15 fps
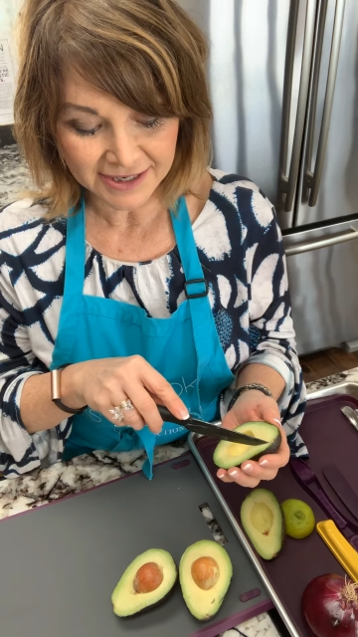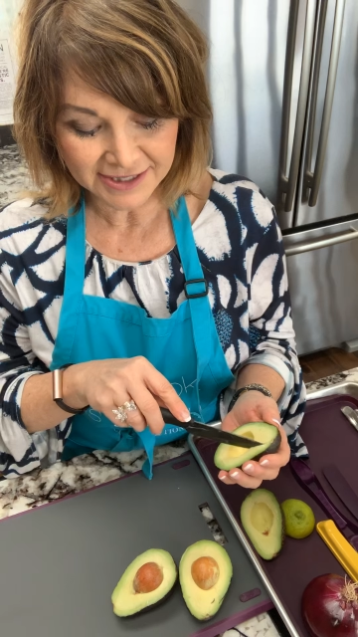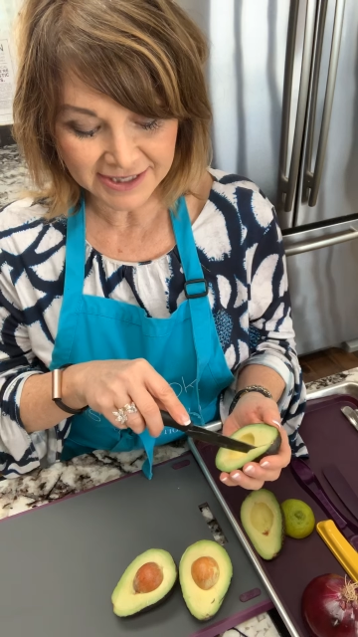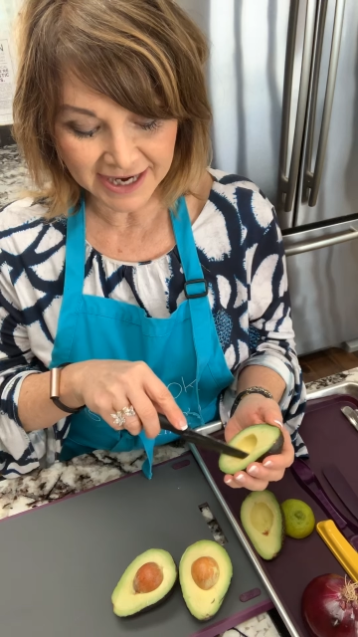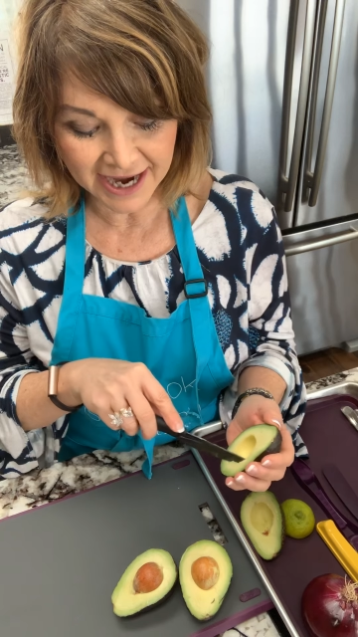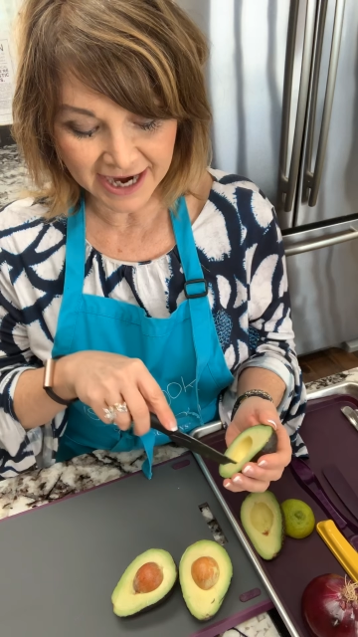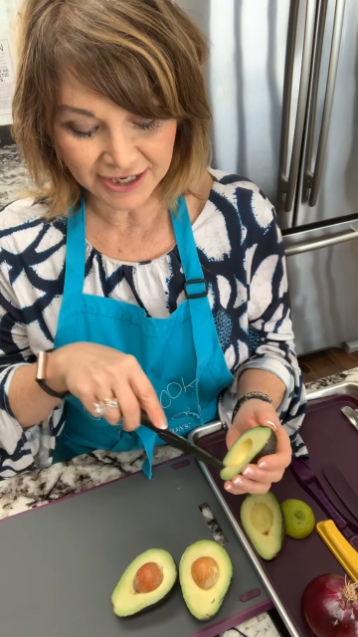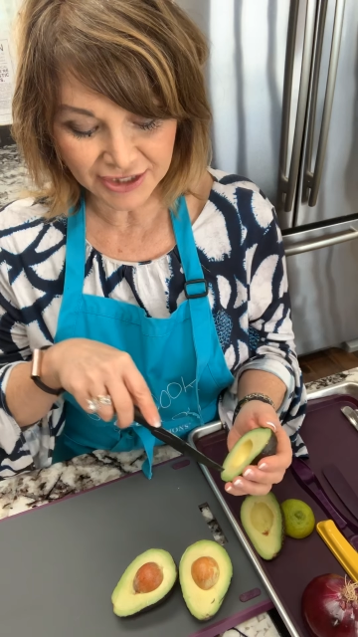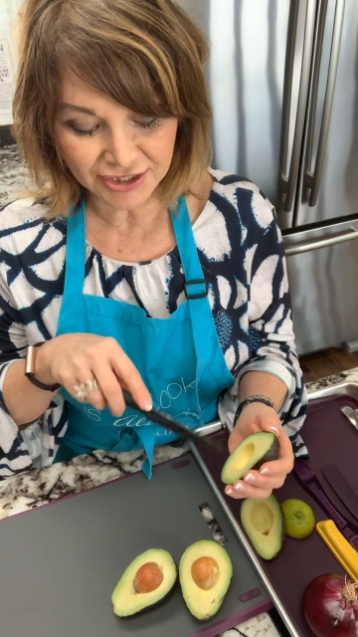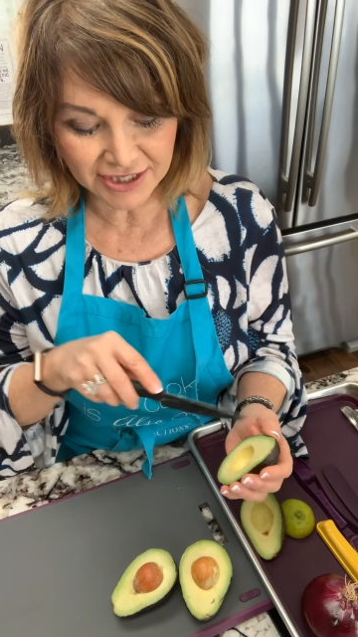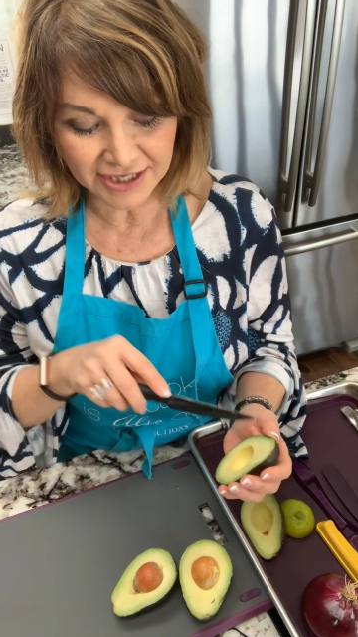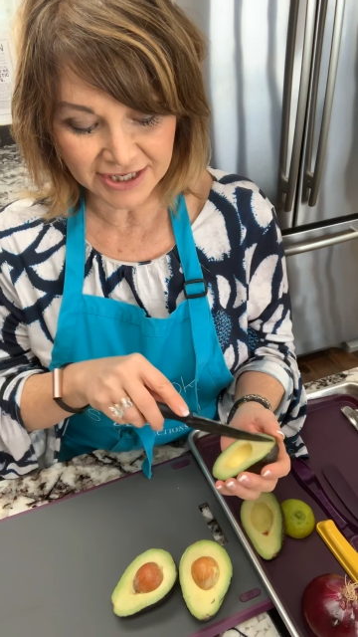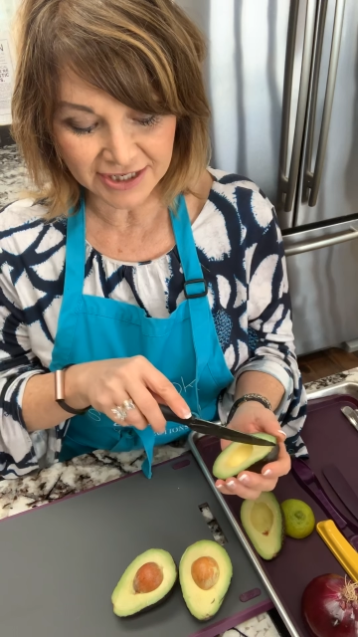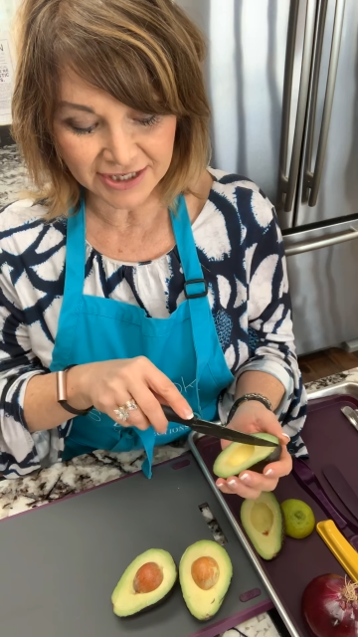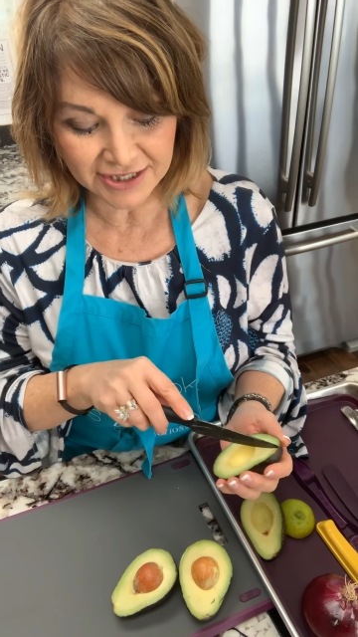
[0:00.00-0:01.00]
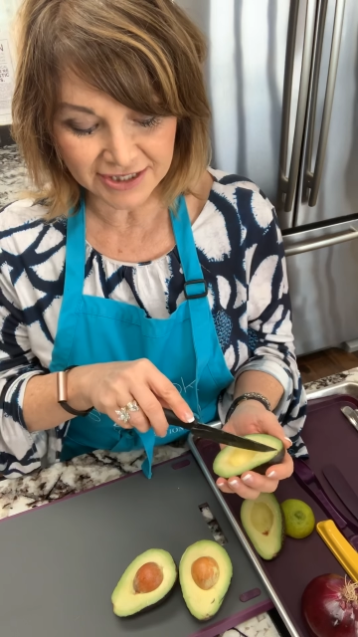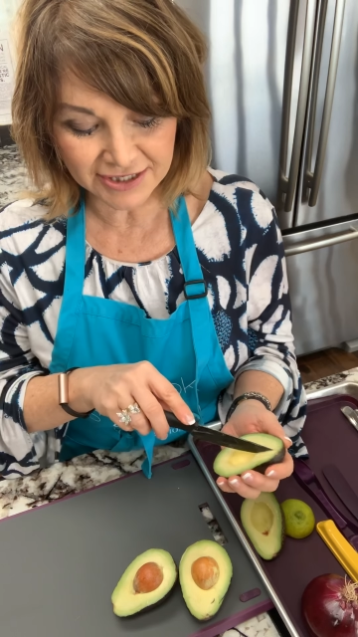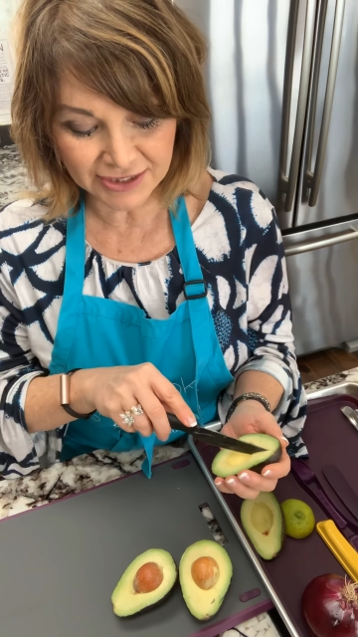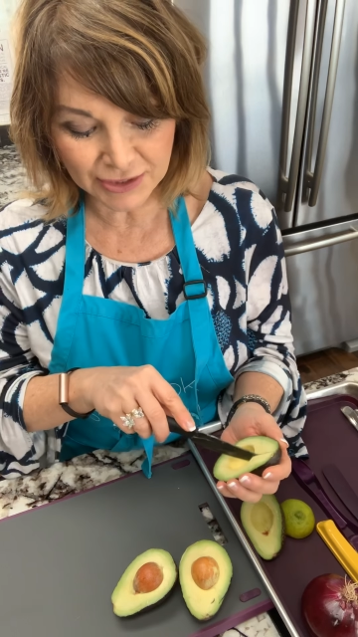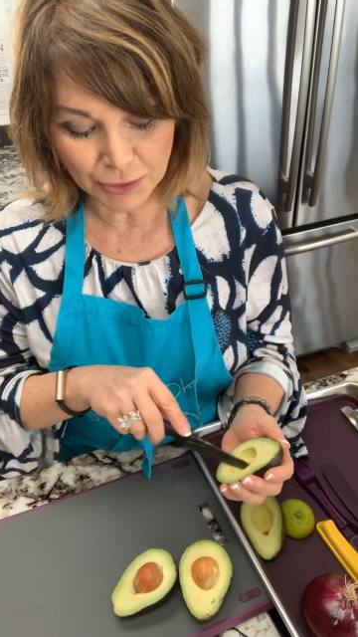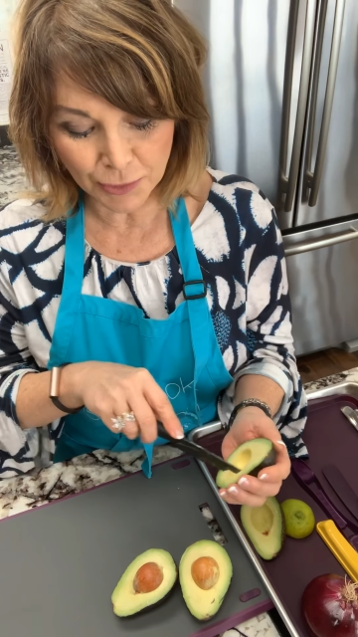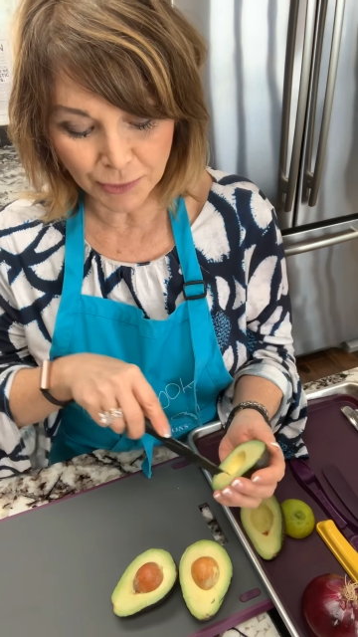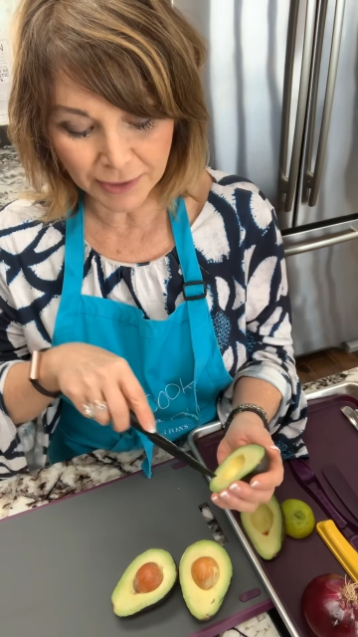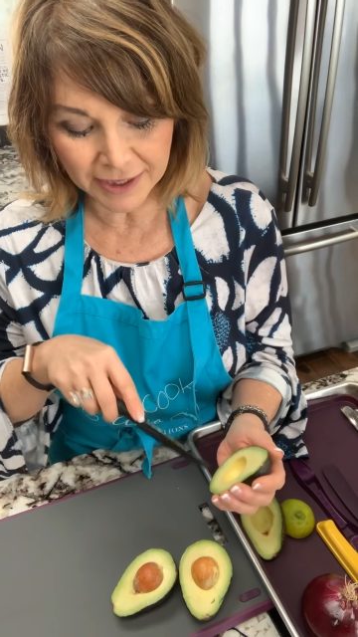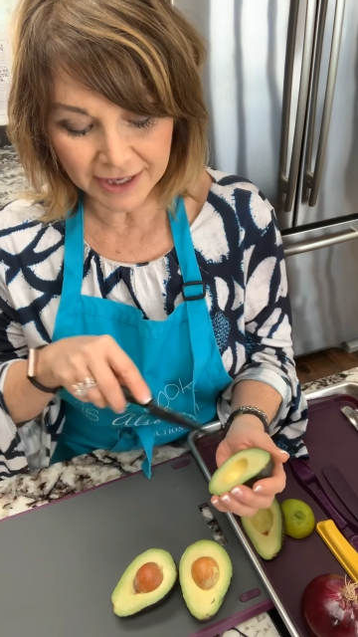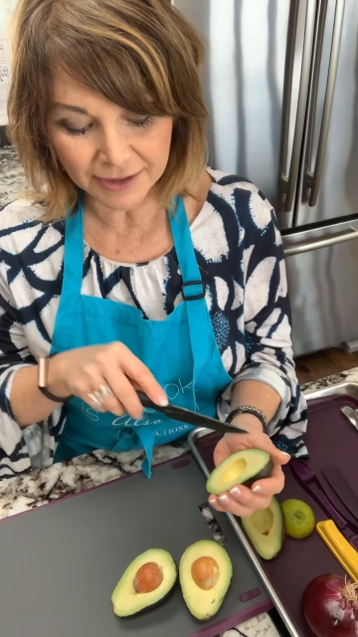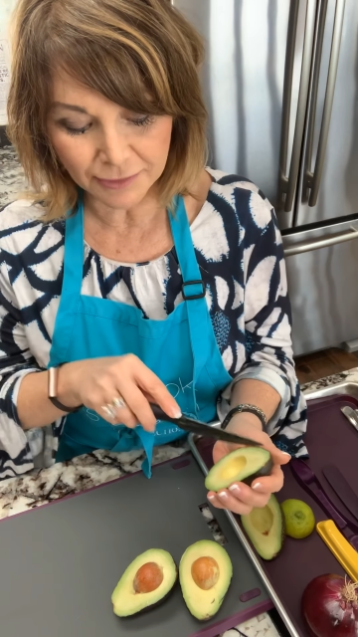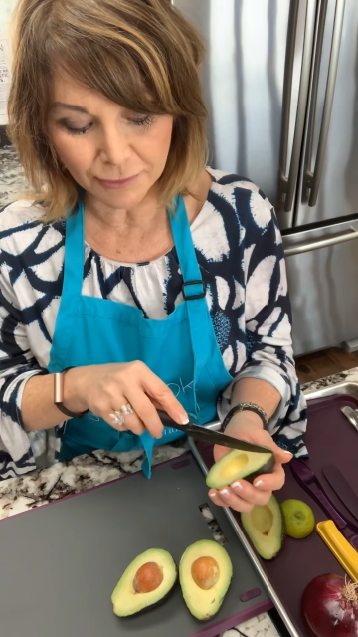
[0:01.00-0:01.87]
to actually score it